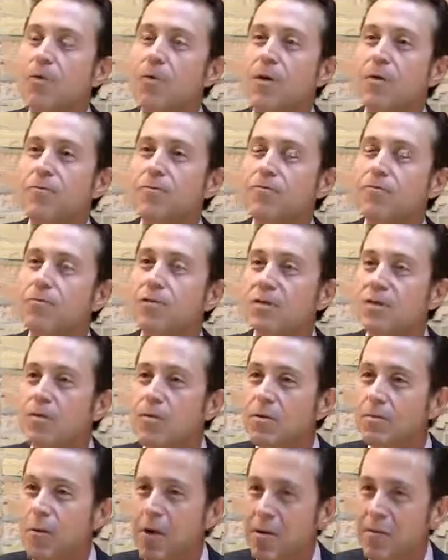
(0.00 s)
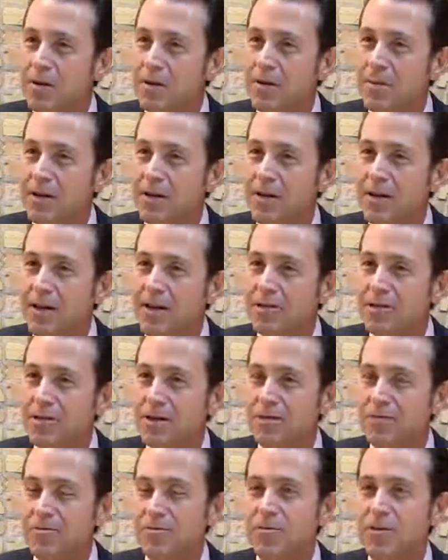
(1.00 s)
Well, really what brought me to
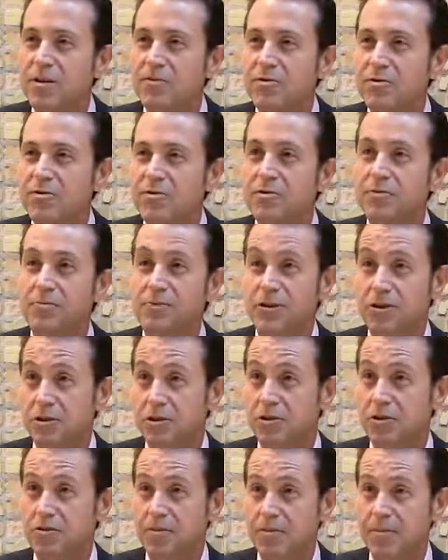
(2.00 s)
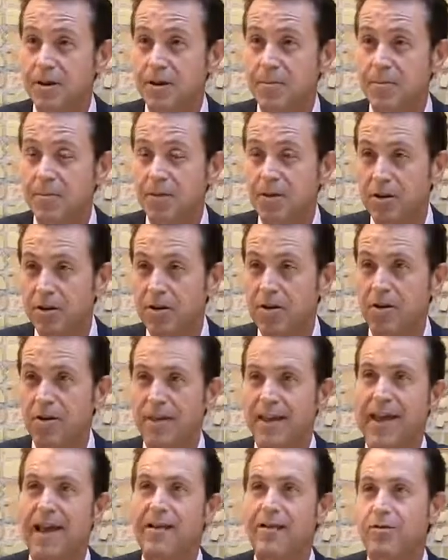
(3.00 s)
pycnogenol was when I was doing research for my book called
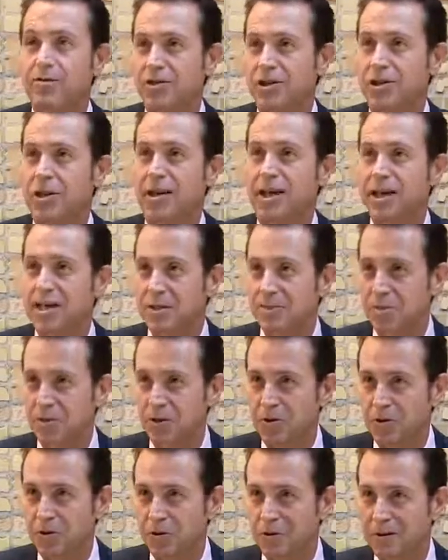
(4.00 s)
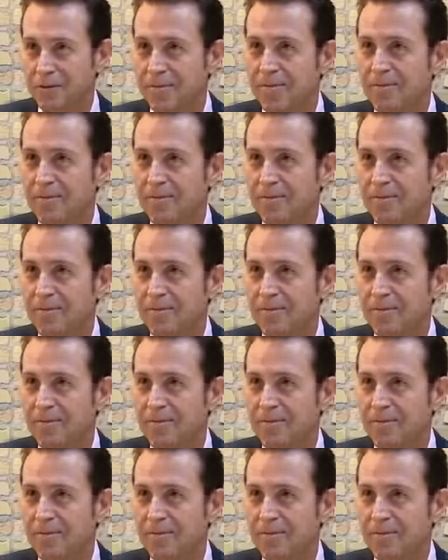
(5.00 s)
The Allergy and Asthma Cure.